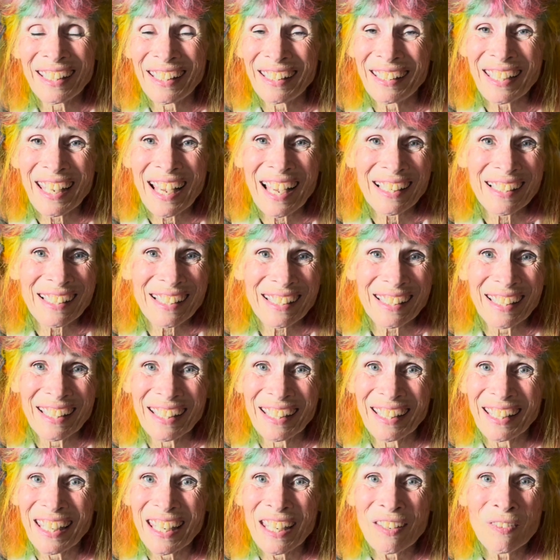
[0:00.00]
yes,
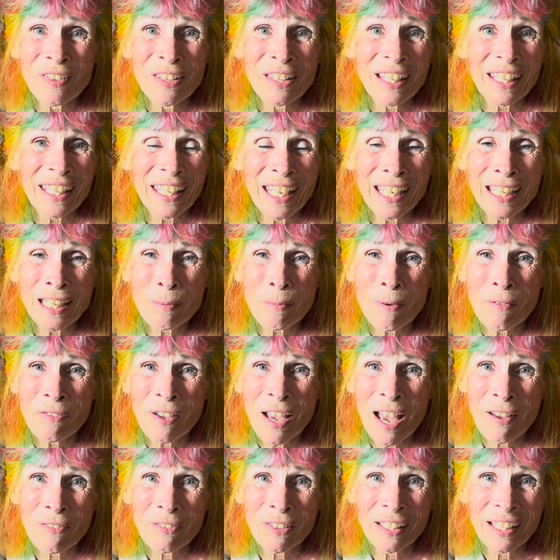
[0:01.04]
even the kingdom of
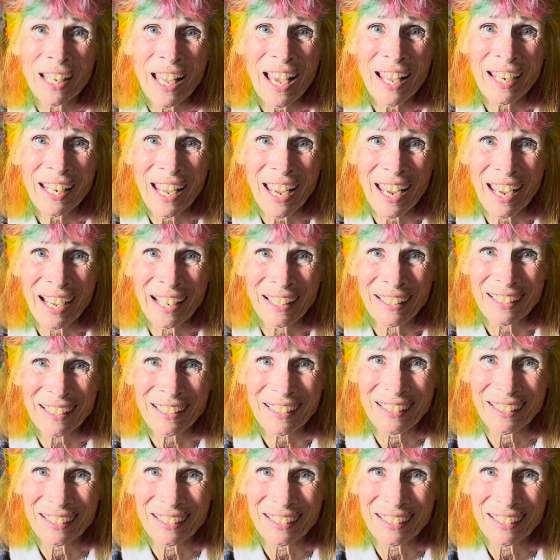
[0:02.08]
heaven at hand.